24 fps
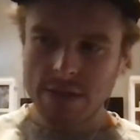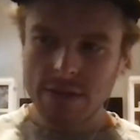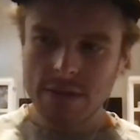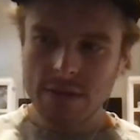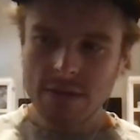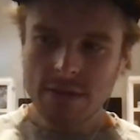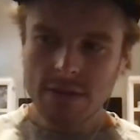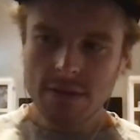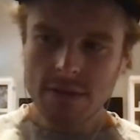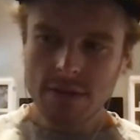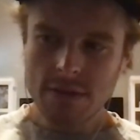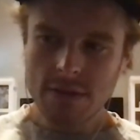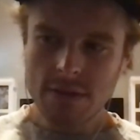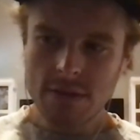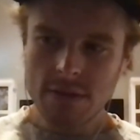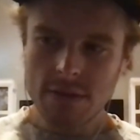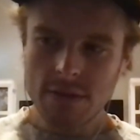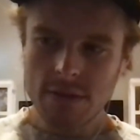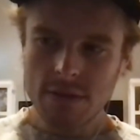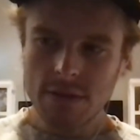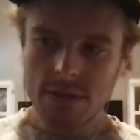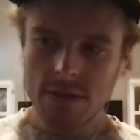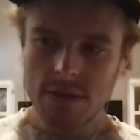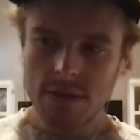
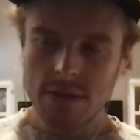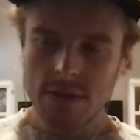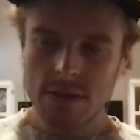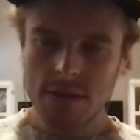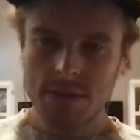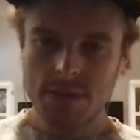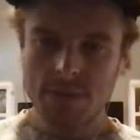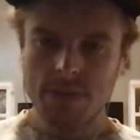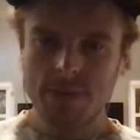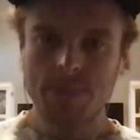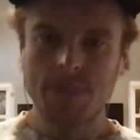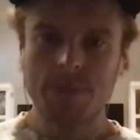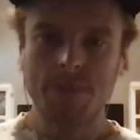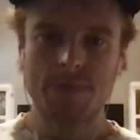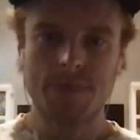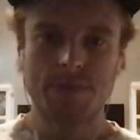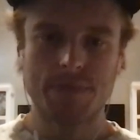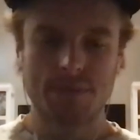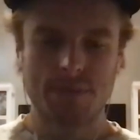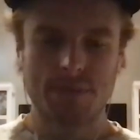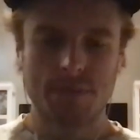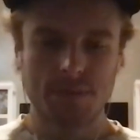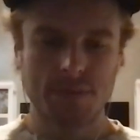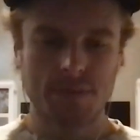
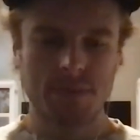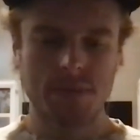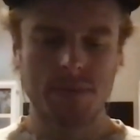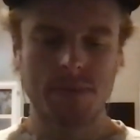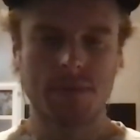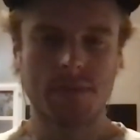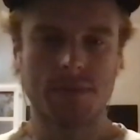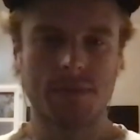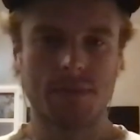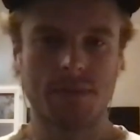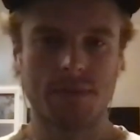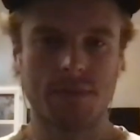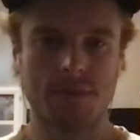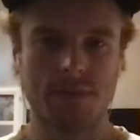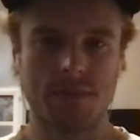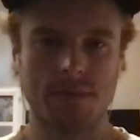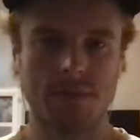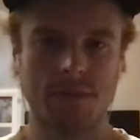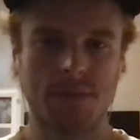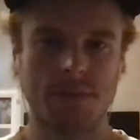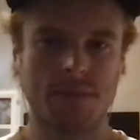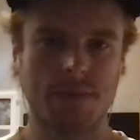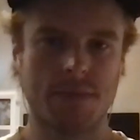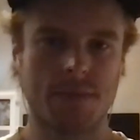
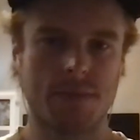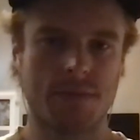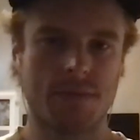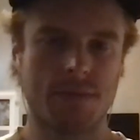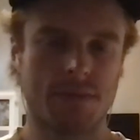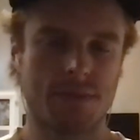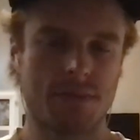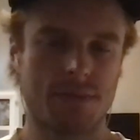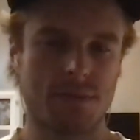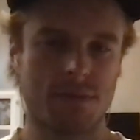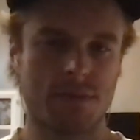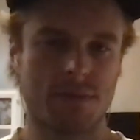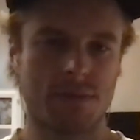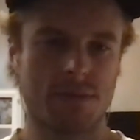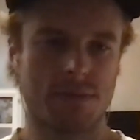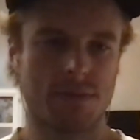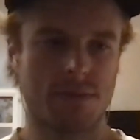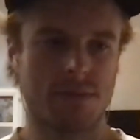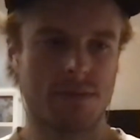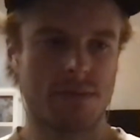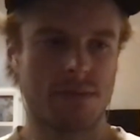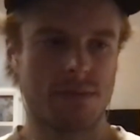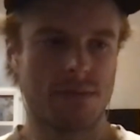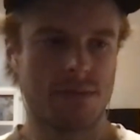
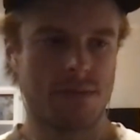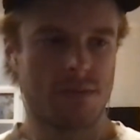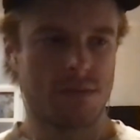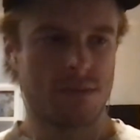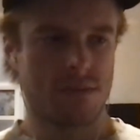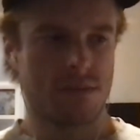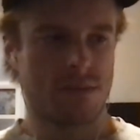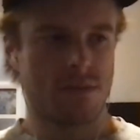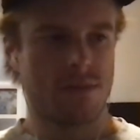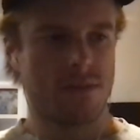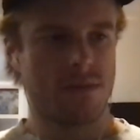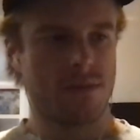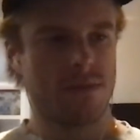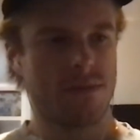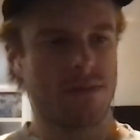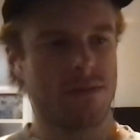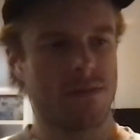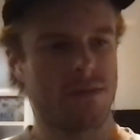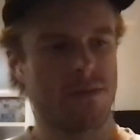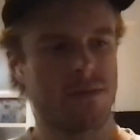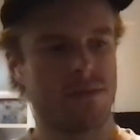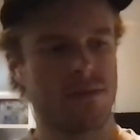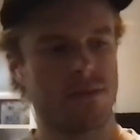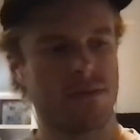
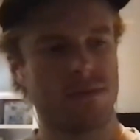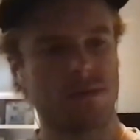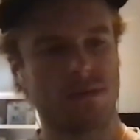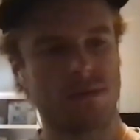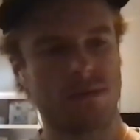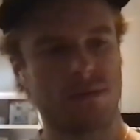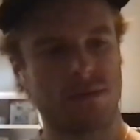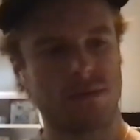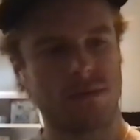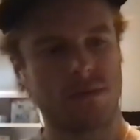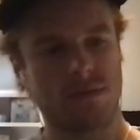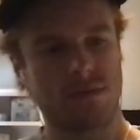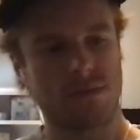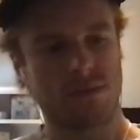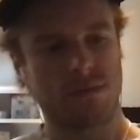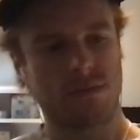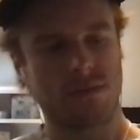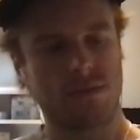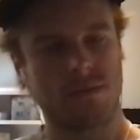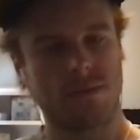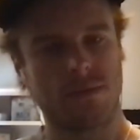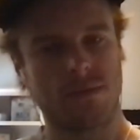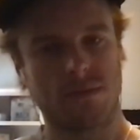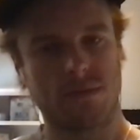
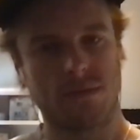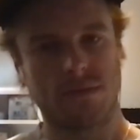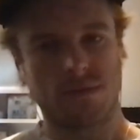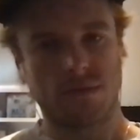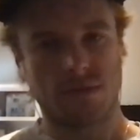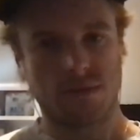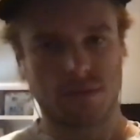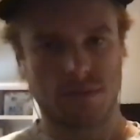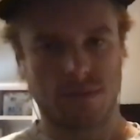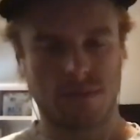The person shown says nothing.